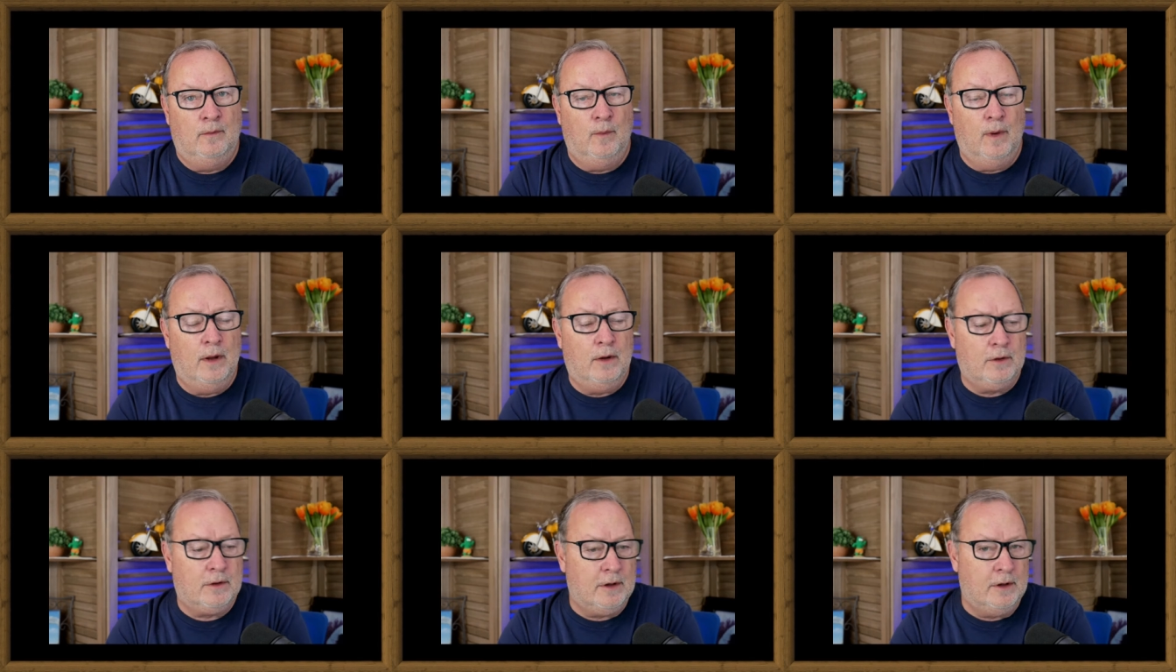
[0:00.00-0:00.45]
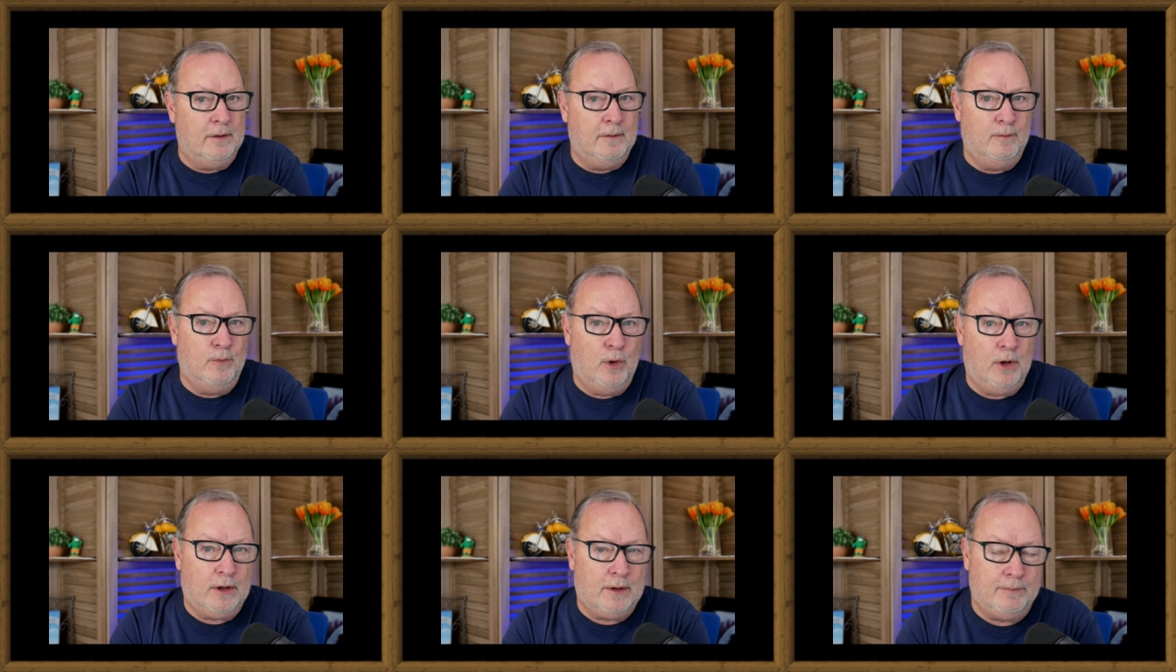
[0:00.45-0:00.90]

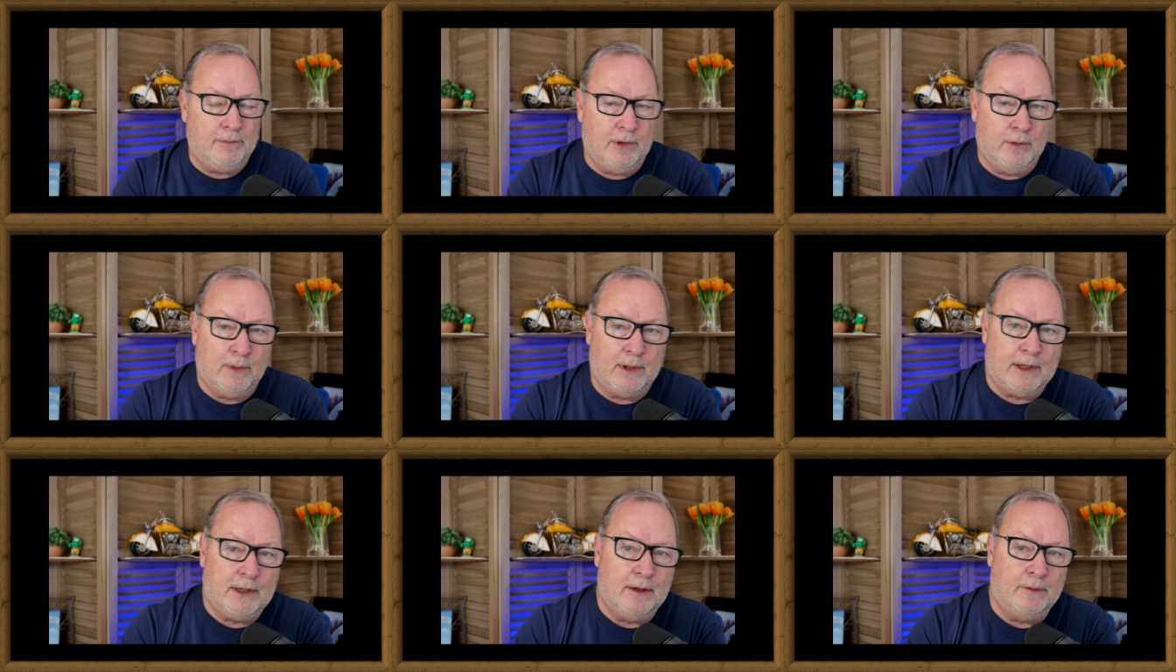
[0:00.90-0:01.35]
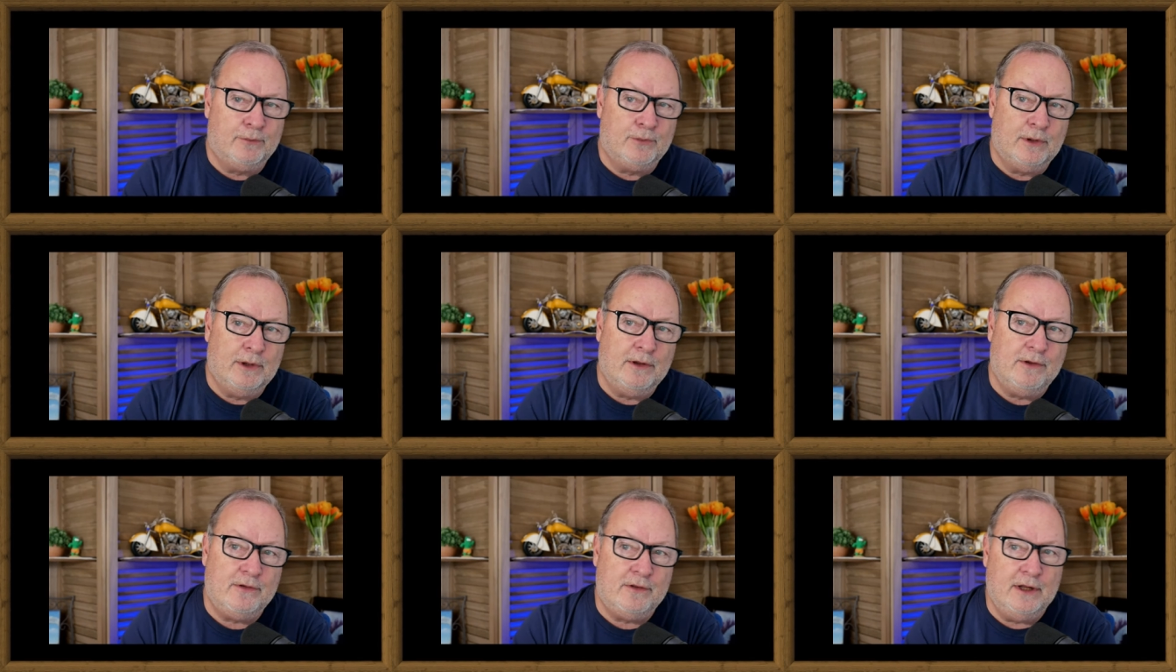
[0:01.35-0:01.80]
Welcome, welcome to the Rick Helps
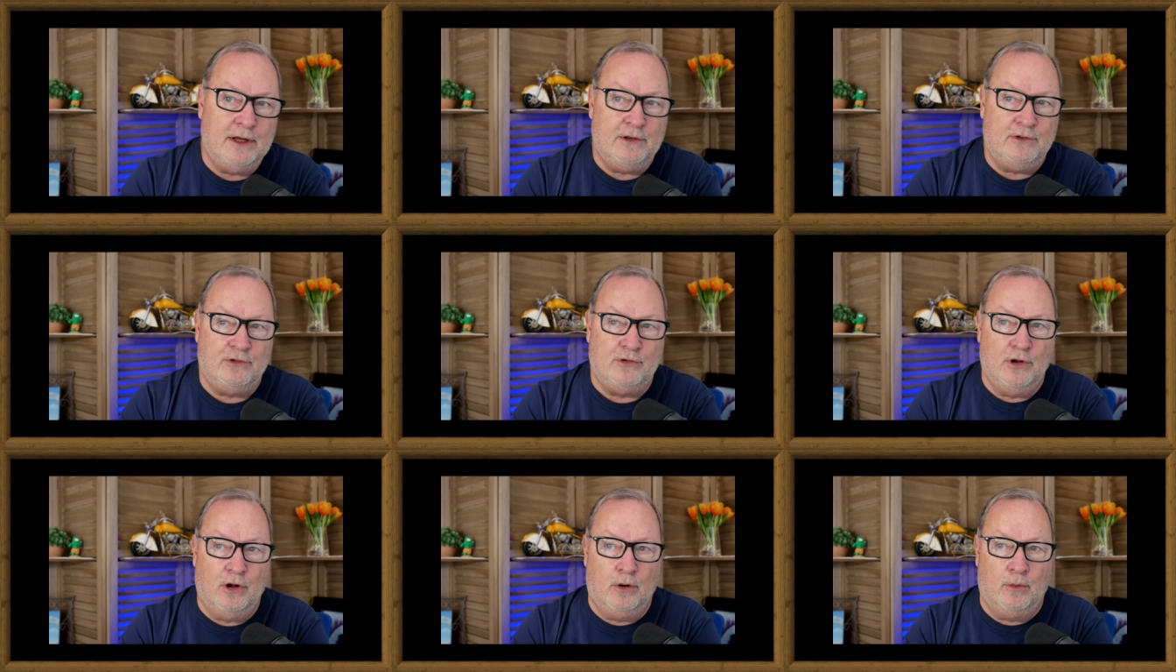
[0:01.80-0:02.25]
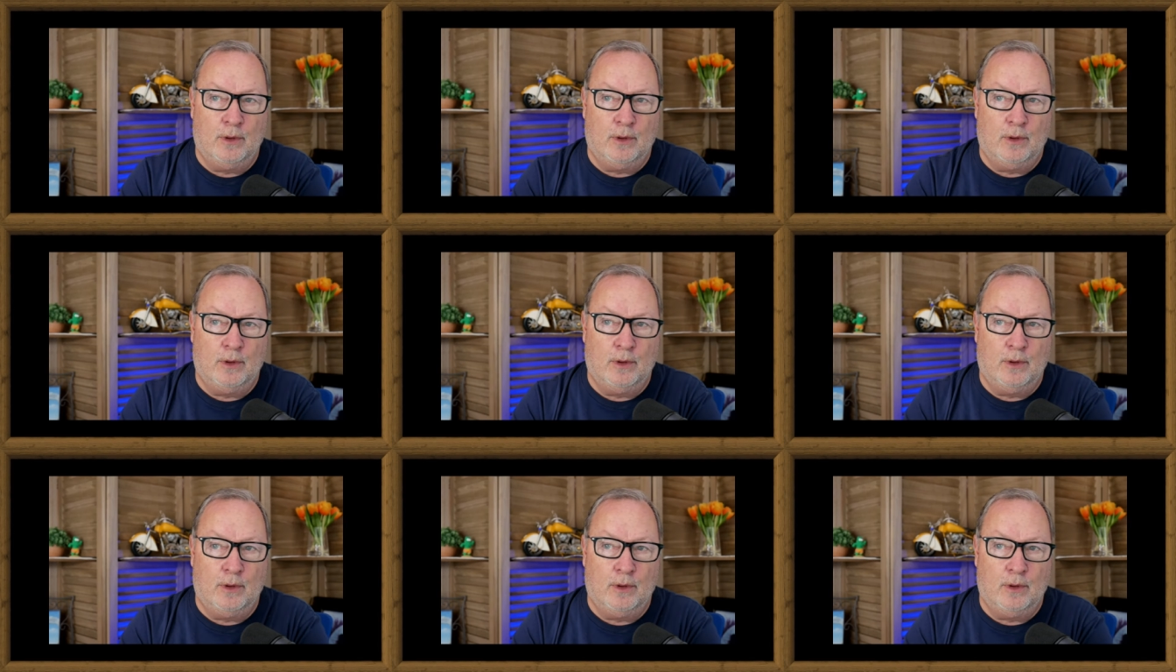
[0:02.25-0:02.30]
Real Estate Show.